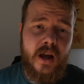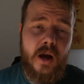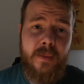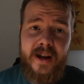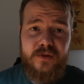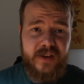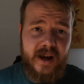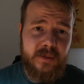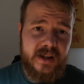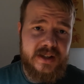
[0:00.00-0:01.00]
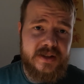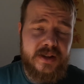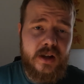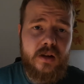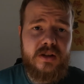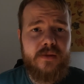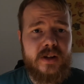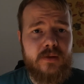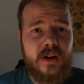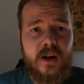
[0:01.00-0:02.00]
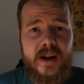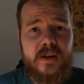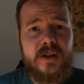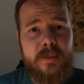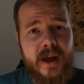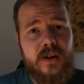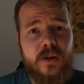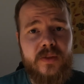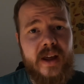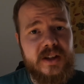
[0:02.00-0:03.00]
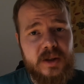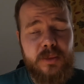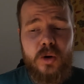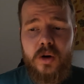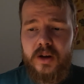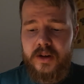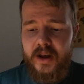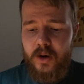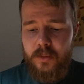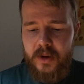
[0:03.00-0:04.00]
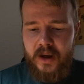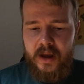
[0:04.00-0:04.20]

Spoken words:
and families that heavily rely and depend on their support and help.